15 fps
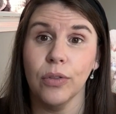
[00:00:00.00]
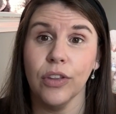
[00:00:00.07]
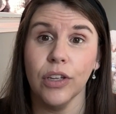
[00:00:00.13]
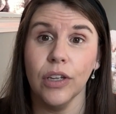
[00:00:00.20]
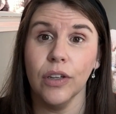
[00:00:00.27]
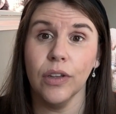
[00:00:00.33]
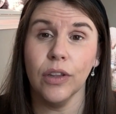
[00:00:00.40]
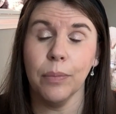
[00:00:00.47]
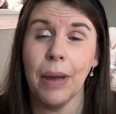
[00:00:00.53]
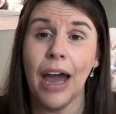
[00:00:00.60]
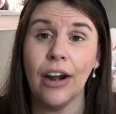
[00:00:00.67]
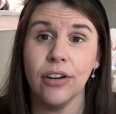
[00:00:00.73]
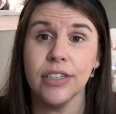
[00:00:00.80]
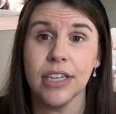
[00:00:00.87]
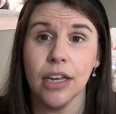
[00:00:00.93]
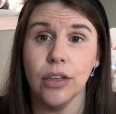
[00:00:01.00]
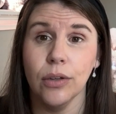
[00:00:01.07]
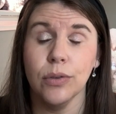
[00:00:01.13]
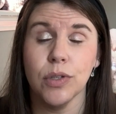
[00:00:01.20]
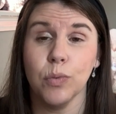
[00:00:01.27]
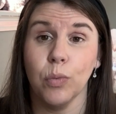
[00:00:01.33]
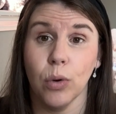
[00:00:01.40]
The patterns I
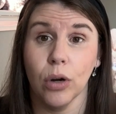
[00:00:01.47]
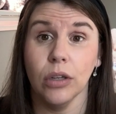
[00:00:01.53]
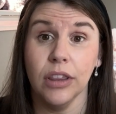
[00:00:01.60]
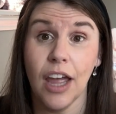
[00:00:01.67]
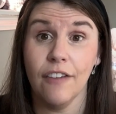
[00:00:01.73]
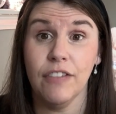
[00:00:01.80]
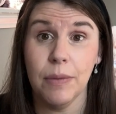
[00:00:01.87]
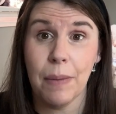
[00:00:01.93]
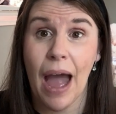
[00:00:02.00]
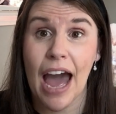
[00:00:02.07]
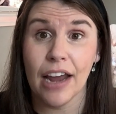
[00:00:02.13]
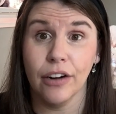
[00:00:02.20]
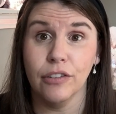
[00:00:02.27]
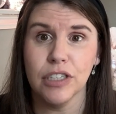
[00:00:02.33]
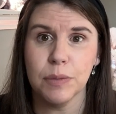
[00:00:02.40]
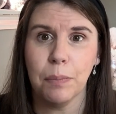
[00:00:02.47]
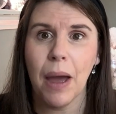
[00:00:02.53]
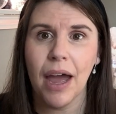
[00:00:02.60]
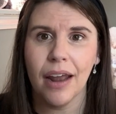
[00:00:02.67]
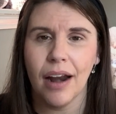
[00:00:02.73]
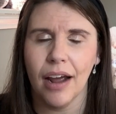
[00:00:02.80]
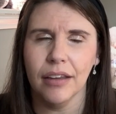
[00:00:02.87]
used were lovey patterns,
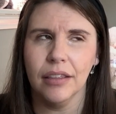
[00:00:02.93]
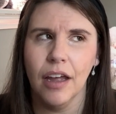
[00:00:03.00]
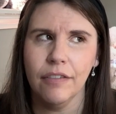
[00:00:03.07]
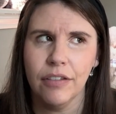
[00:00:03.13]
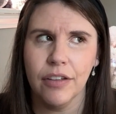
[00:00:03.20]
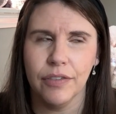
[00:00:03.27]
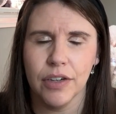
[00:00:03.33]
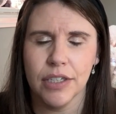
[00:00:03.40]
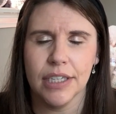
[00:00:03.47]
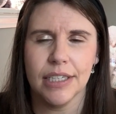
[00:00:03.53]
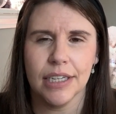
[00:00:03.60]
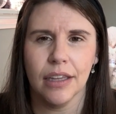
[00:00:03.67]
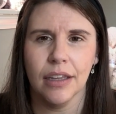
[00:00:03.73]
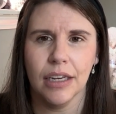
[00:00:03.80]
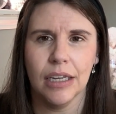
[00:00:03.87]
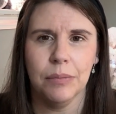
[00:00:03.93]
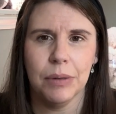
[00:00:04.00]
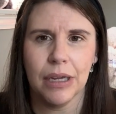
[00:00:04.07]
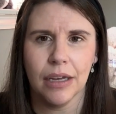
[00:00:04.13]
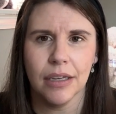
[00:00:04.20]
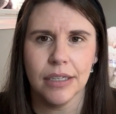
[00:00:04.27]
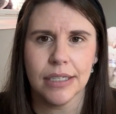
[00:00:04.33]
but I loved the versatility
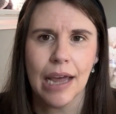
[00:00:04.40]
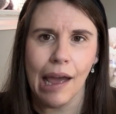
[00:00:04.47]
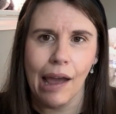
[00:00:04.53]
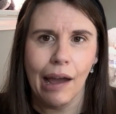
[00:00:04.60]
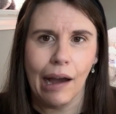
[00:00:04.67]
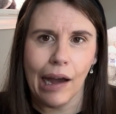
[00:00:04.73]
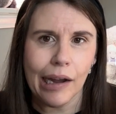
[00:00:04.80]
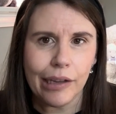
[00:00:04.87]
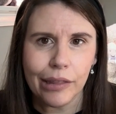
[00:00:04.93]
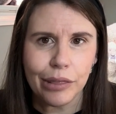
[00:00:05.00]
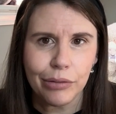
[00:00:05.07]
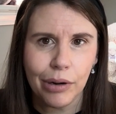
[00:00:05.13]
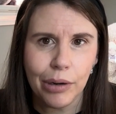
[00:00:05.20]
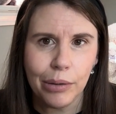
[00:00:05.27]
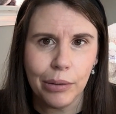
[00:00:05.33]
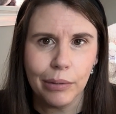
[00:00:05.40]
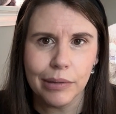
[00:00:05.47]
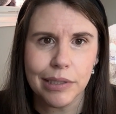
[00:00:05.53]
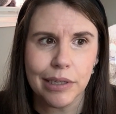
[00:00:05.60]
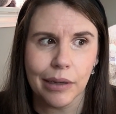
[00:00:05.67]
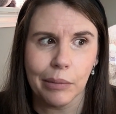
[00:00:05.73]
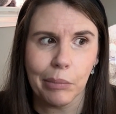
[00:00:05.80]
because I could throw
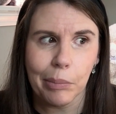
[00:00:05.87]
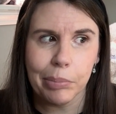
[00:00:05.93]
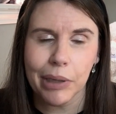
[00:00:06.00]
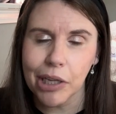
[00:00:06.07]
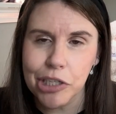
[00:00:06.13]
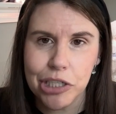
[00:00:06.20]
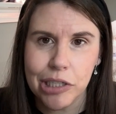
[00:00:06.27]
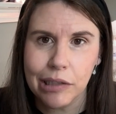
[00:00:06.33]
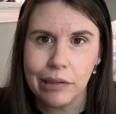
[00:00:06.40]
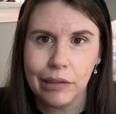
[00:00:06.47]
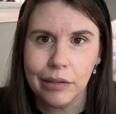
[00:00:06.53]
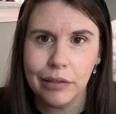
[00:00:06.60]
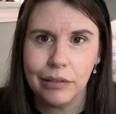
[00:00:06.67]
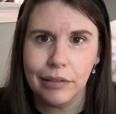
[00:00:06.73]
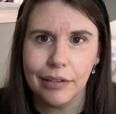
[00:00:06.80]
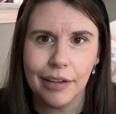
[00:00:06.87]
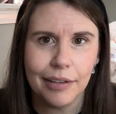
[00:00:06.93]
some plushie